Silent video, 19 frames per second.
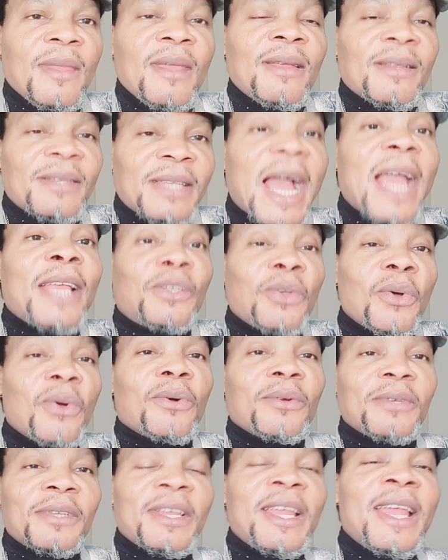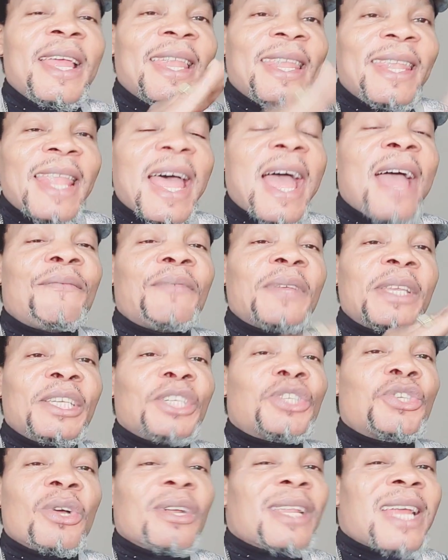titled Life
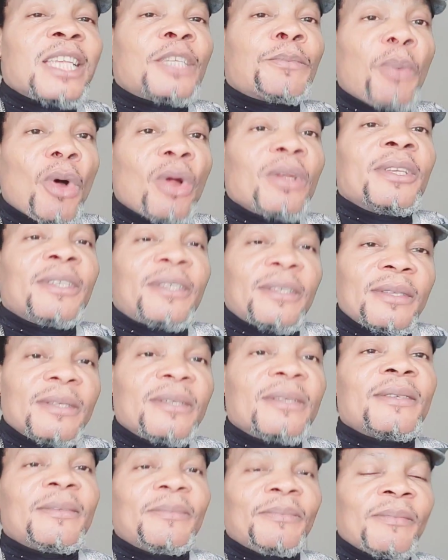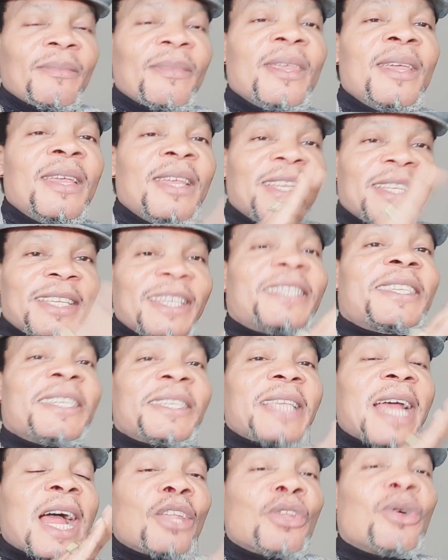Insurance Policy. This
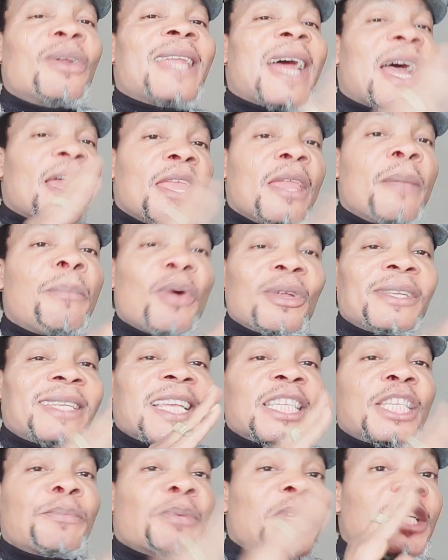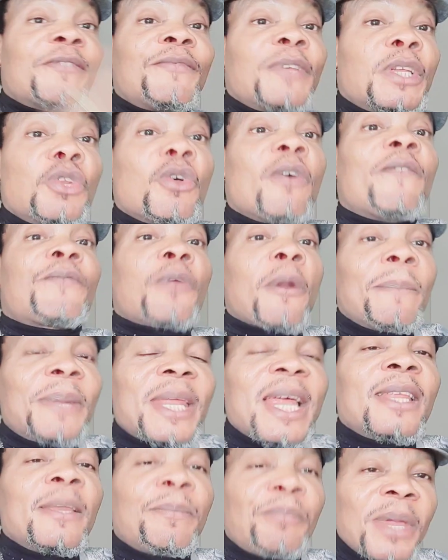is another important speech video from
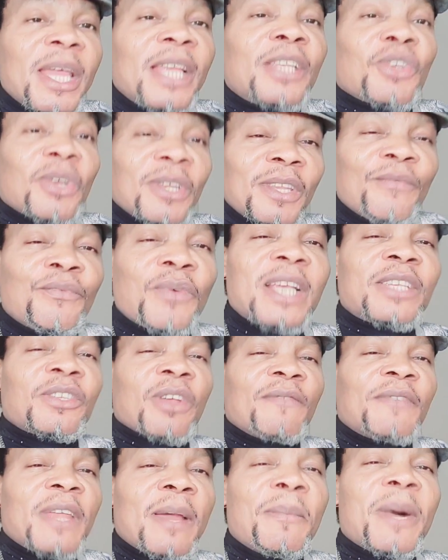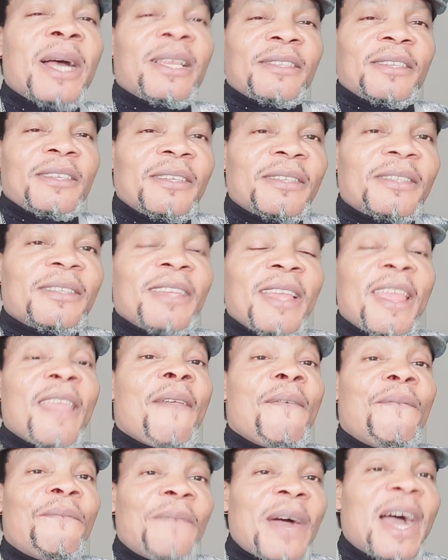Derrick Peyton, the voice of the masses.
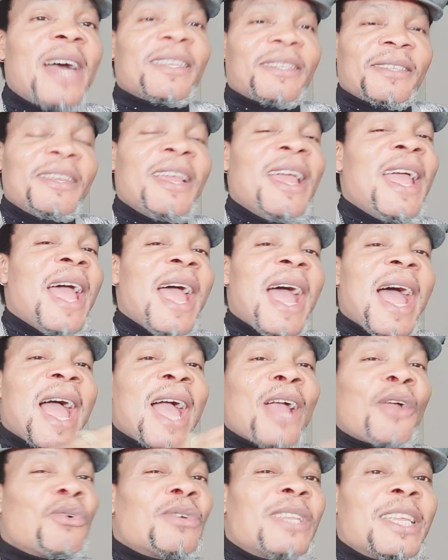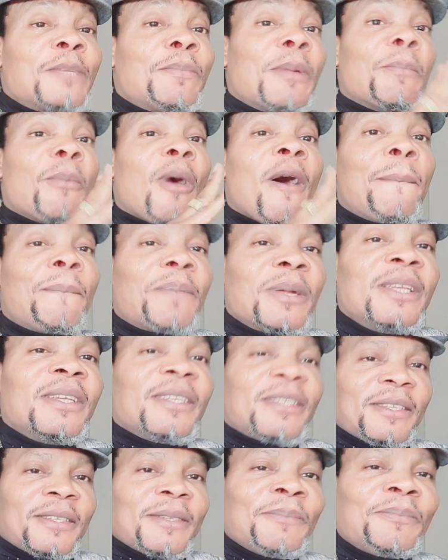In fact, I couldn't be more
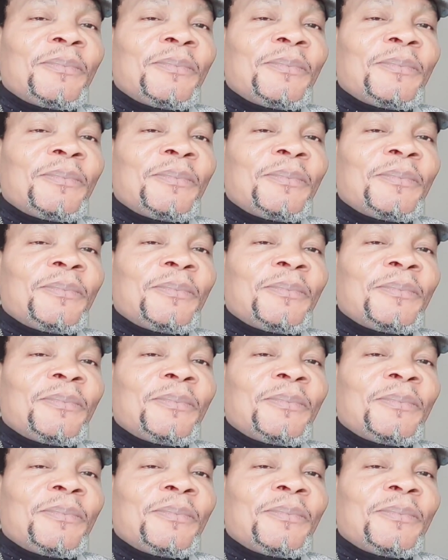pleased